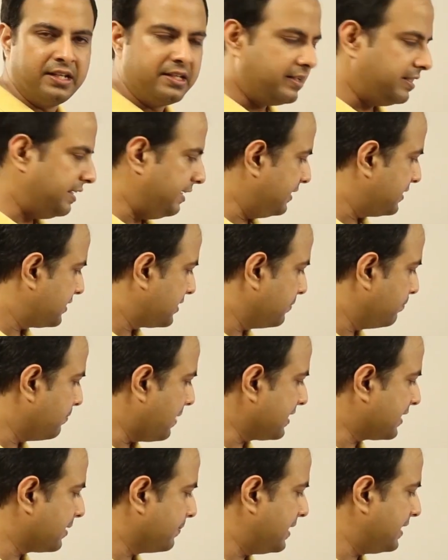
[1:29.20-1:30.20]
needs
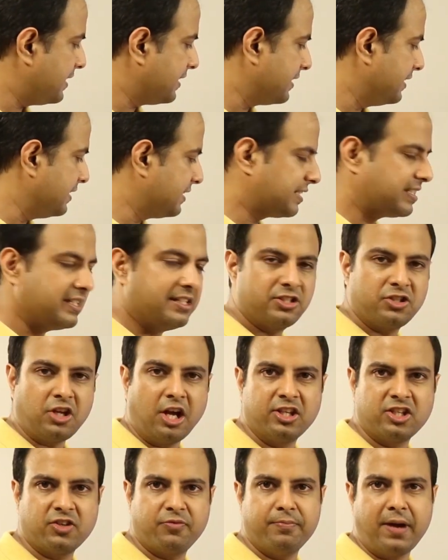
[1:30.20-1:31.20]
mathematical skills,
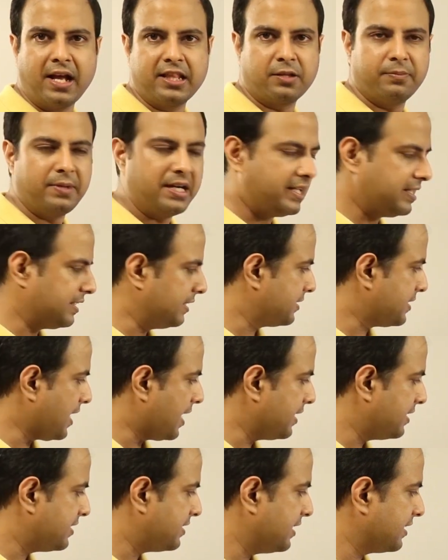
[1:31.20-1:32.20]
knowledge of mathematical
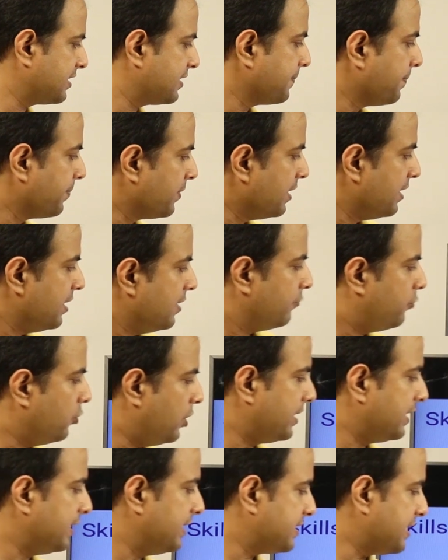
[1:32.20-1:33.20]
statistics,
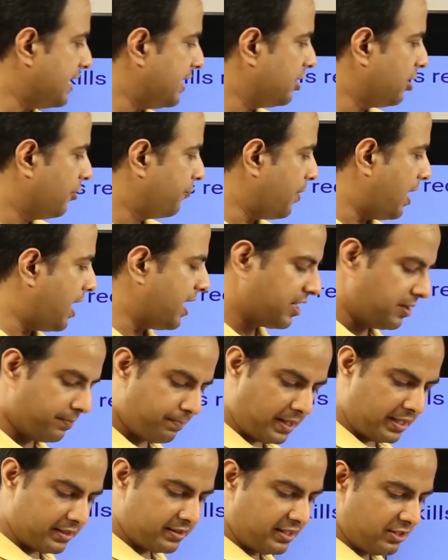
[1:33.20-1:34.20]
fluent understanding of R and
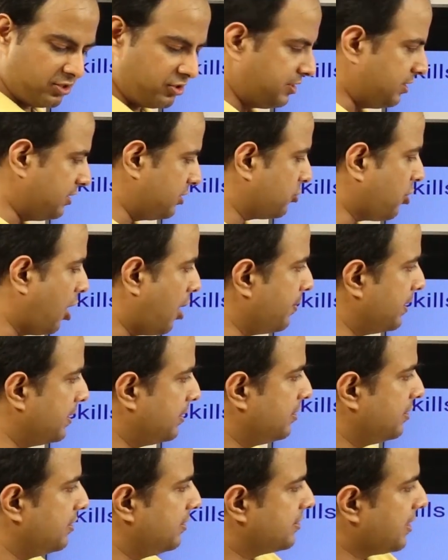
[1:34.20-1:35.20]
Python. So this is
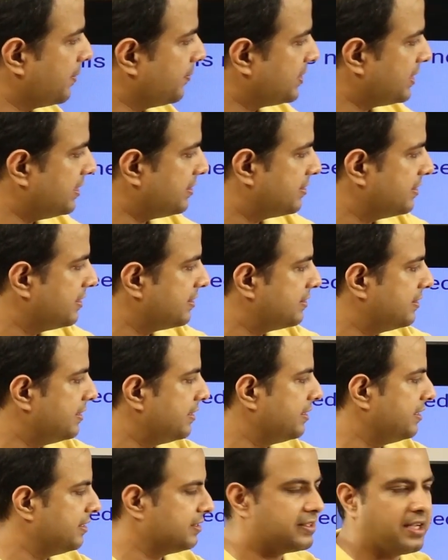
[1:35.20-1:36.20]
common in some senses.
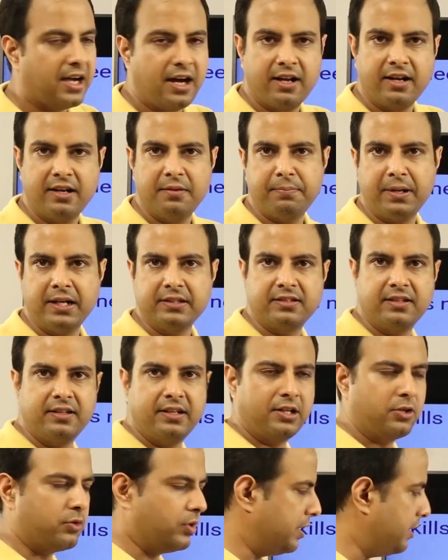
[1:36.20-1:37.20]
There is R and Python
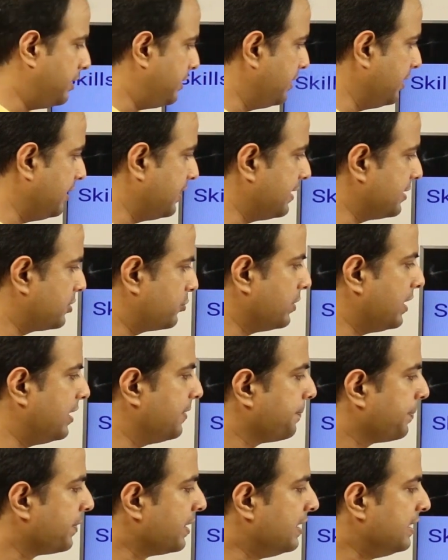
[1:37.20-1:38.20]
required here as well
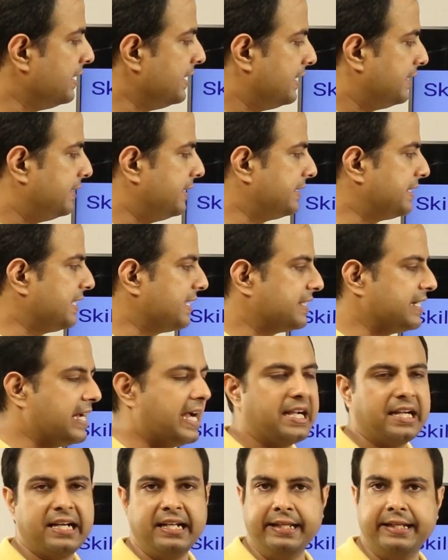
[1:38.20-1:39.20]
data
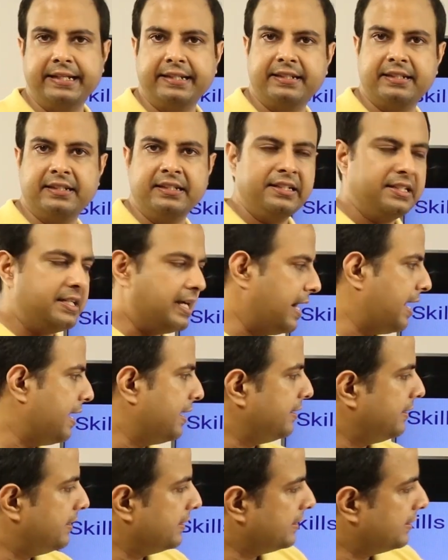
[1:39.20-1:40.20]
wrangling
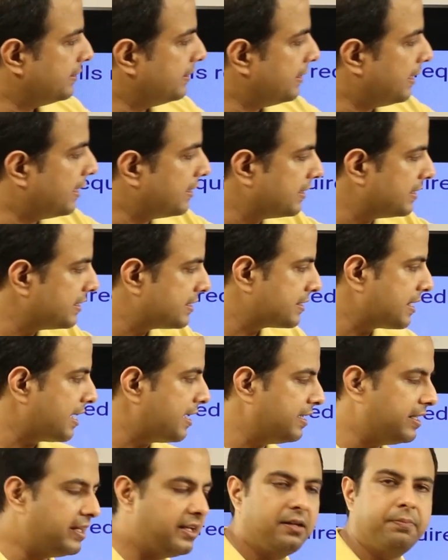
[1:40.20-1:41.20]
and uh,
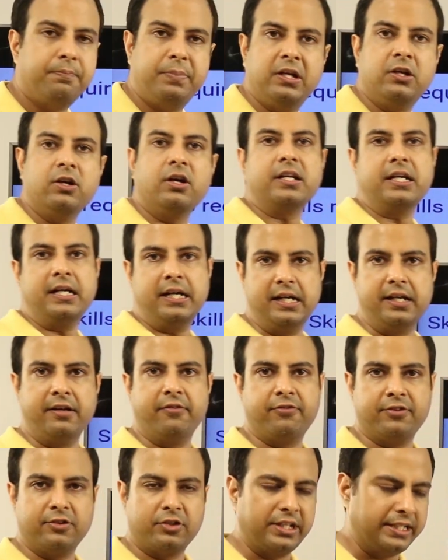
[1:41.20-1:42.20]
understanding pig or
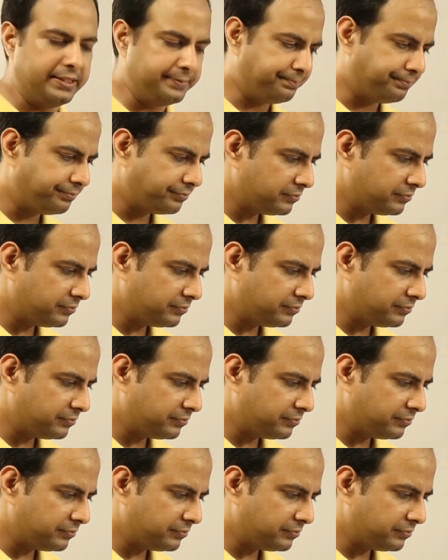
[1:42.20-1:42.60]
hive okay